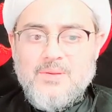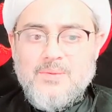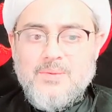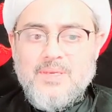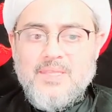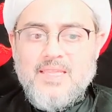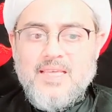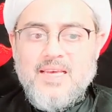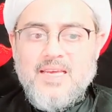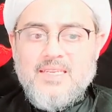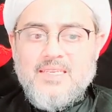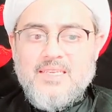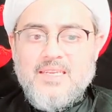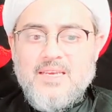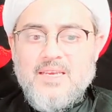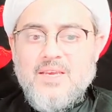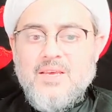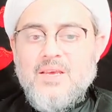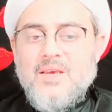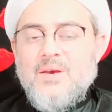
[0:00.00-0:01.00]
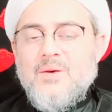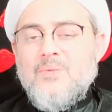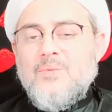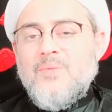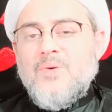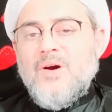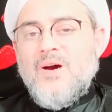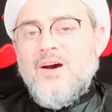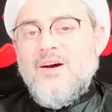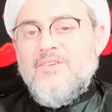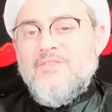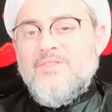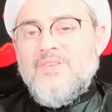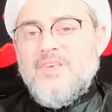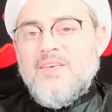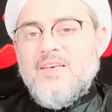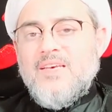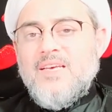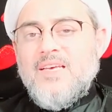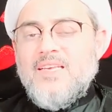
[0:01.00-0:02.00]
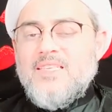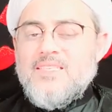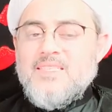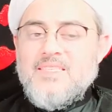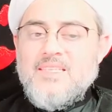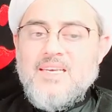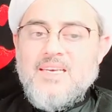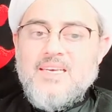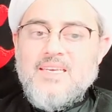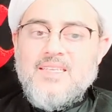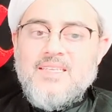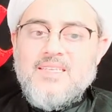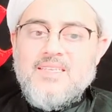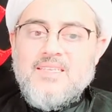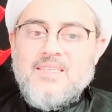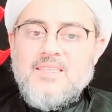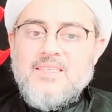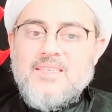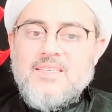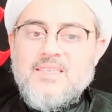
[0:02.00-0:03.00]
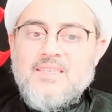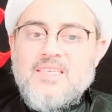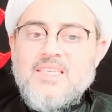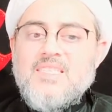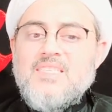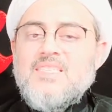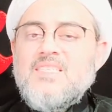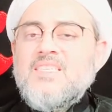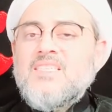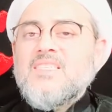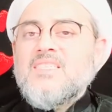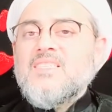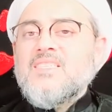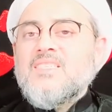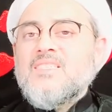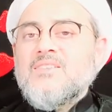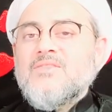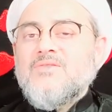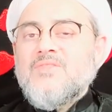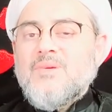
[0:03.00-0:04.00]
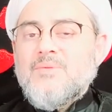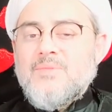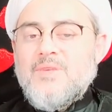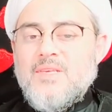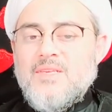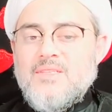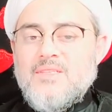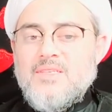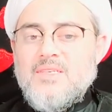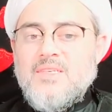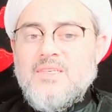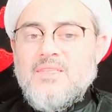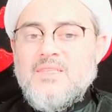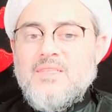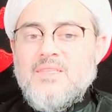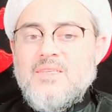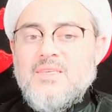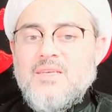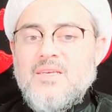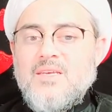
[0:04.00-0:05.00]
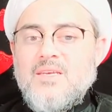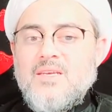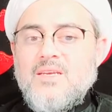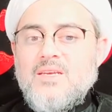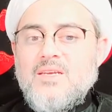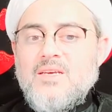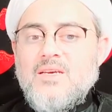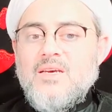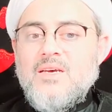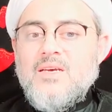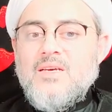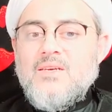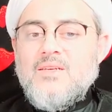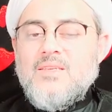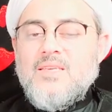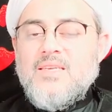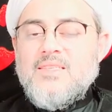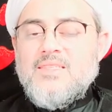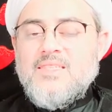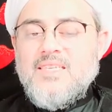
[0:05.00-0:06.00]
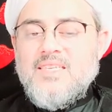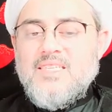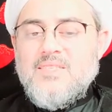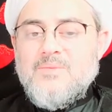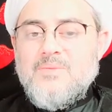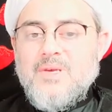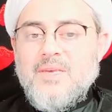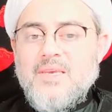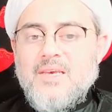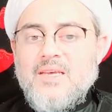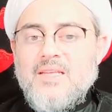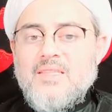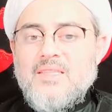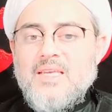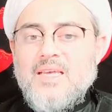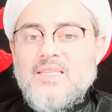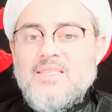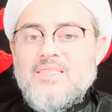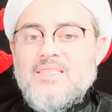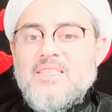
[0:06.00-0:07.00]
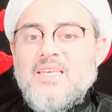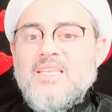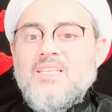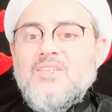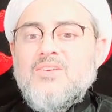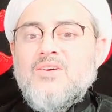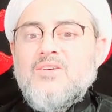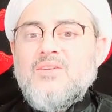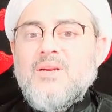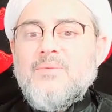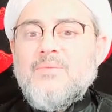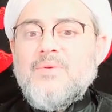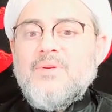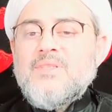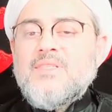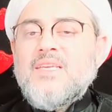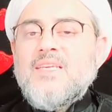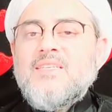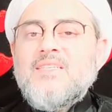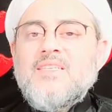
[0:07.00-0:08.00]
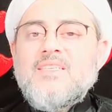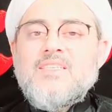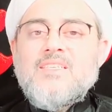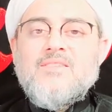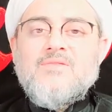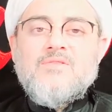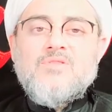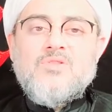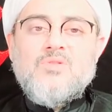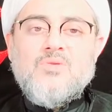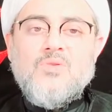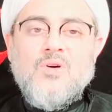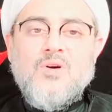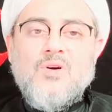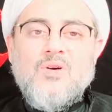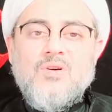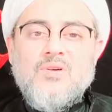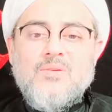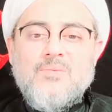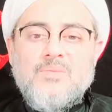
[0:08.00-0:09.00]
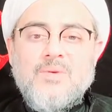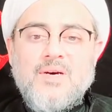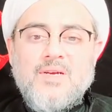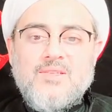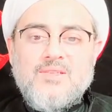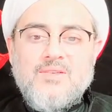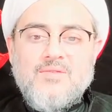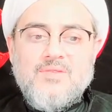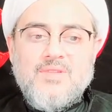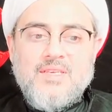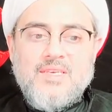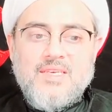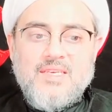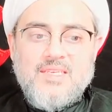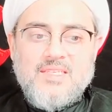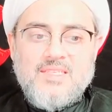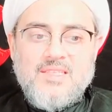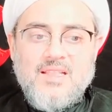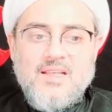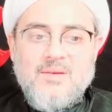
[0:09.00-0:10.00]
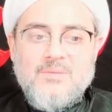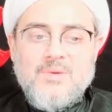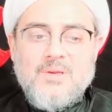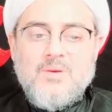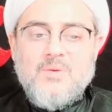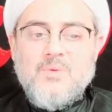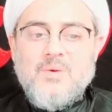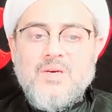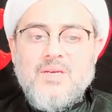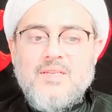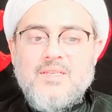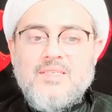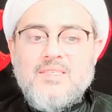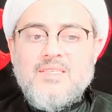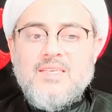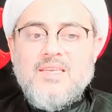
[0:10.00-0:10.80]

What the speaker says: be that Muawiyah has died, distance from Yazid, Yazid's bayat, and send your representatives to all parts of the Islamic world